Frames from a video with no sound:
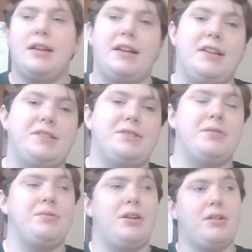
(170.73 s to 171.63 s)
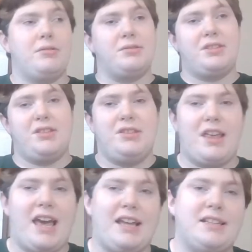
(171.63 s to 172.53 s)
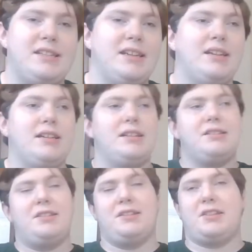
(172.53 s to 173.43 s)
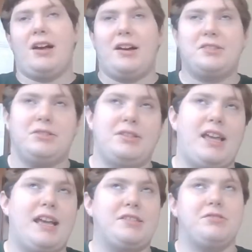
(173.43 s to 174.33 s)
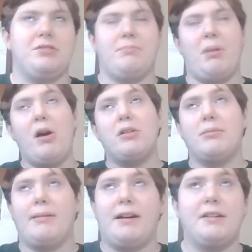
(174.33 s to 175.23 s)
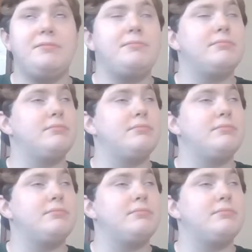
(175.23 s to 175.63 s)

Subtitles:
And Izuku knows that since Hawks only has 3 Pokemon,